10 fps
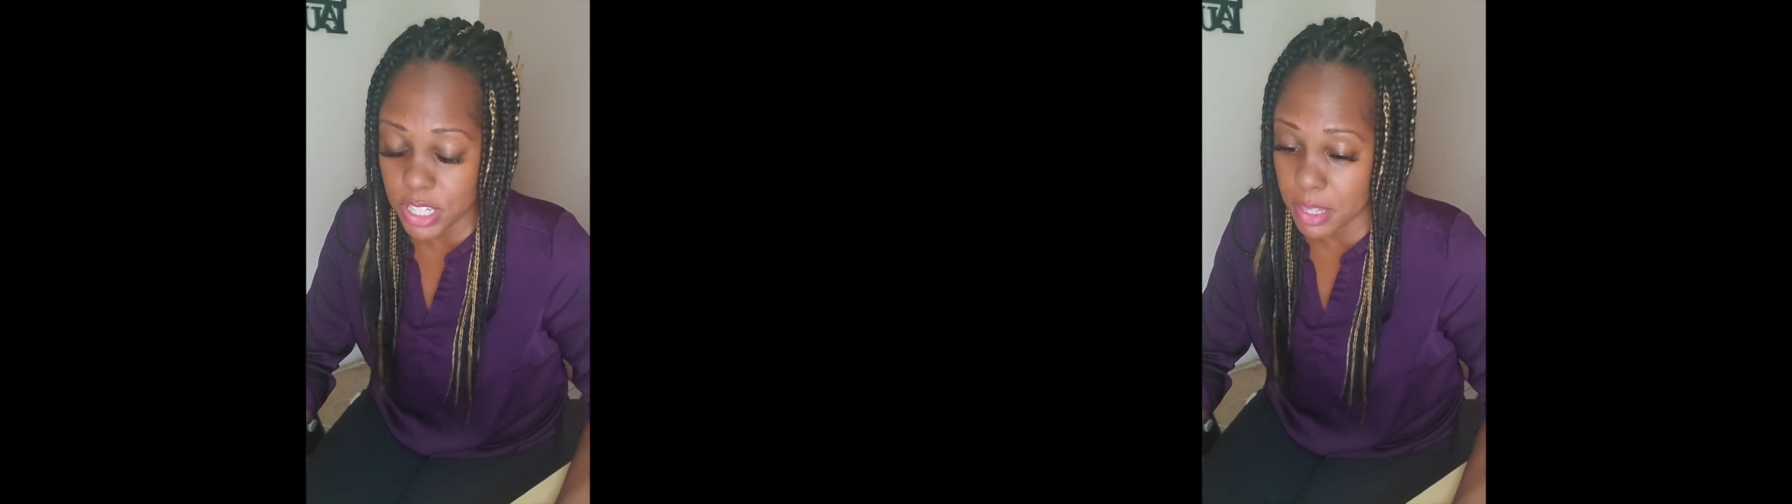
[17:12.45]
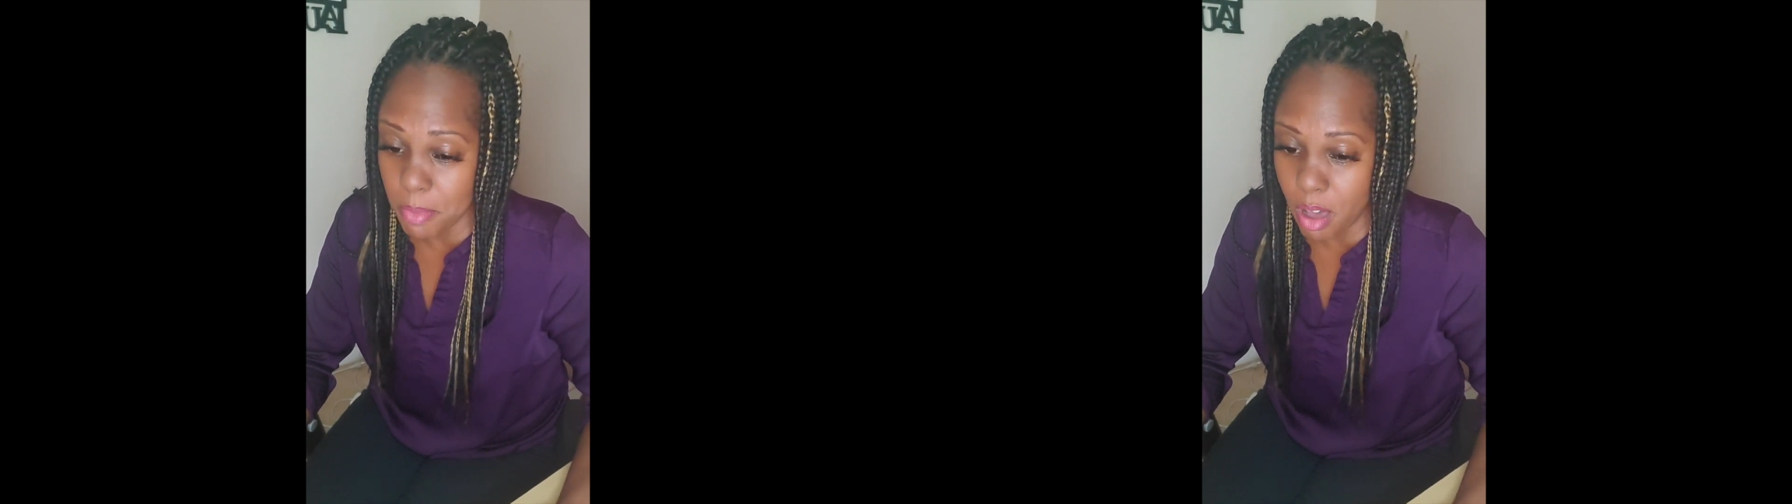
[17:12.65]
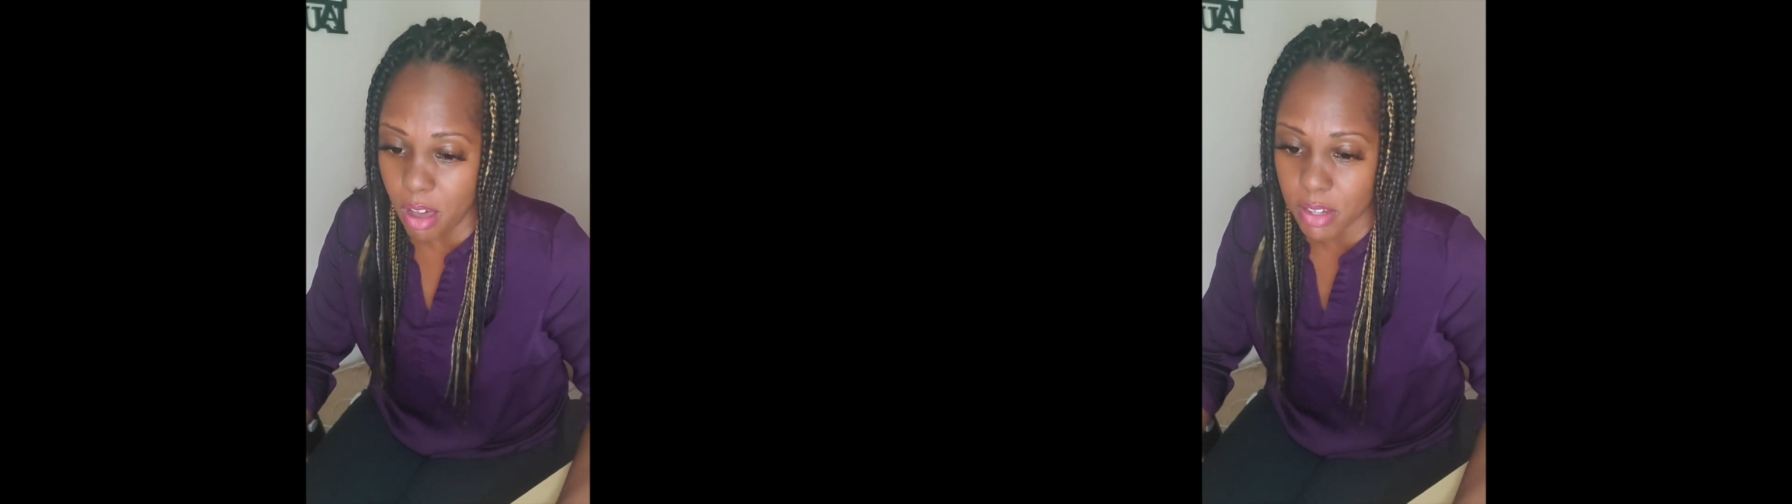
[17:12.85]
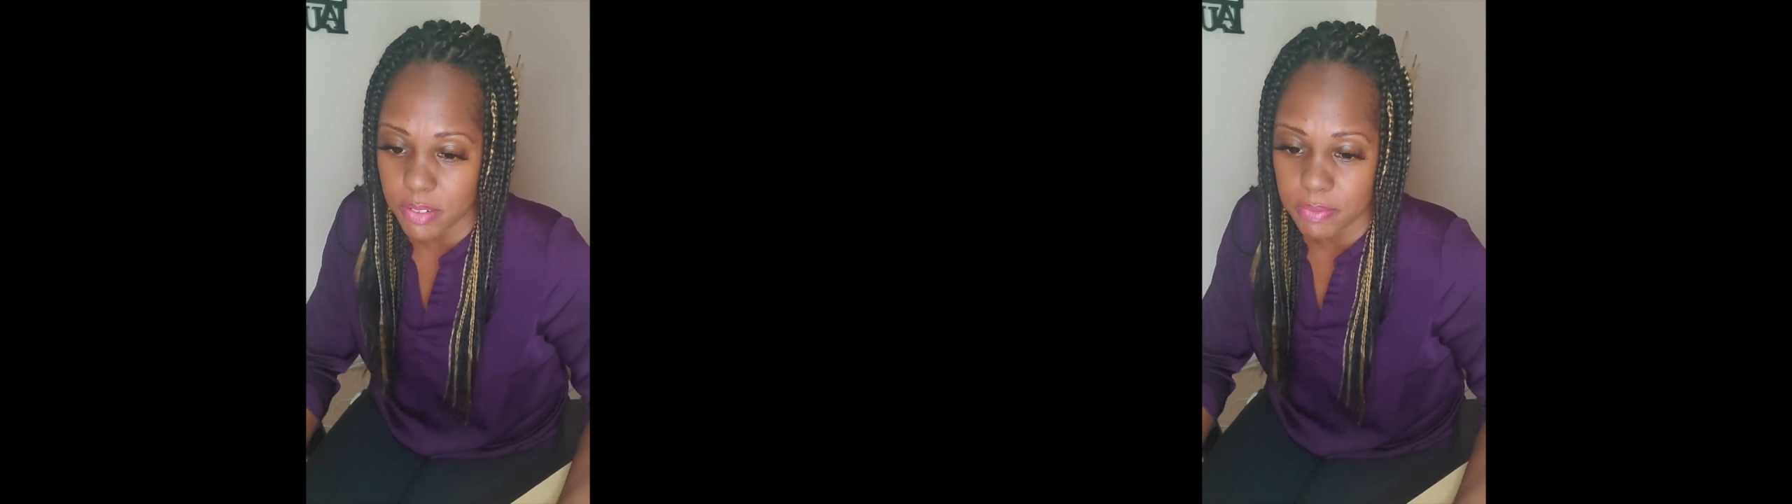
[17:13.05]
the mall.